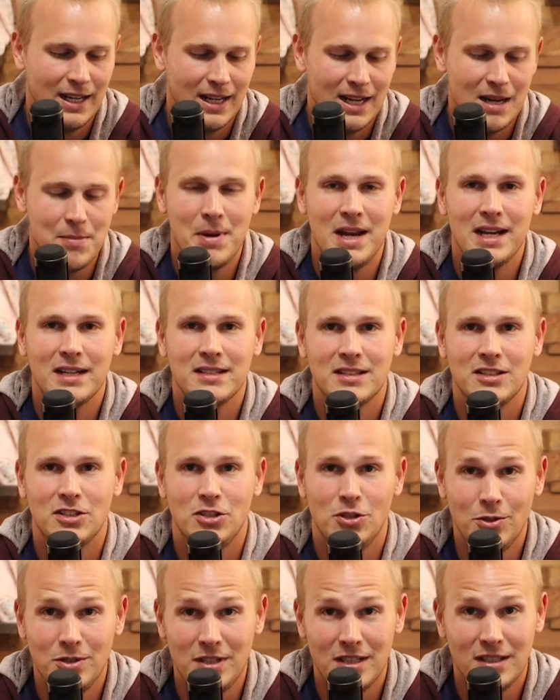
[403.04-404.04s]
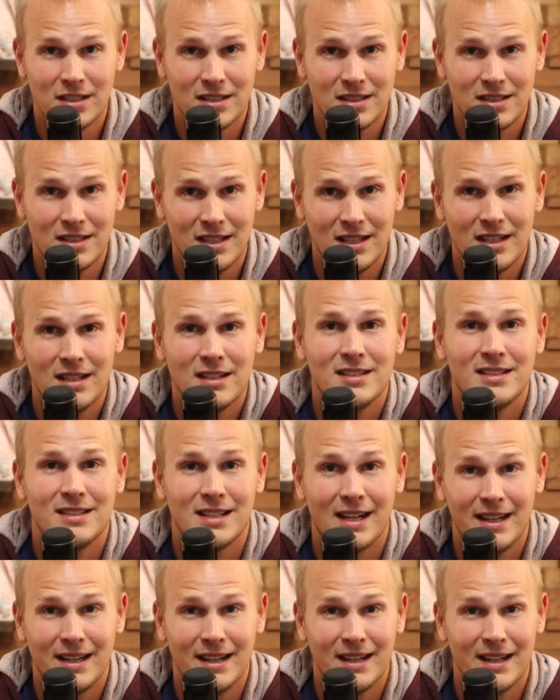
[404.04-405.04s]
it makes using this thing,
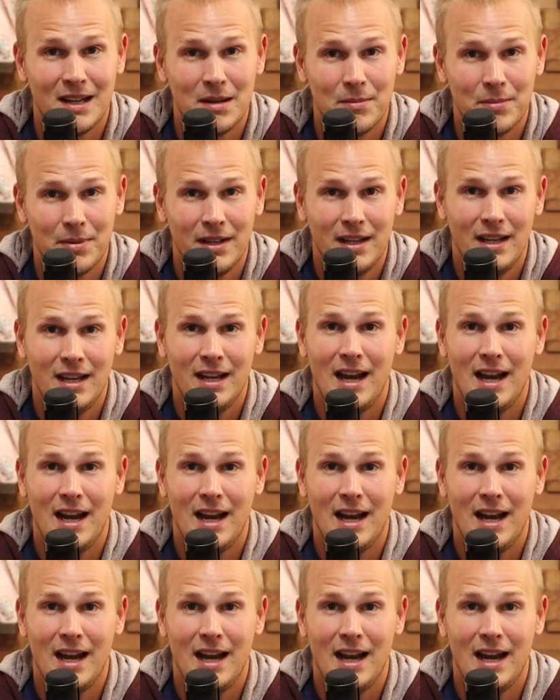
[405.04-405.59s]
setting it up,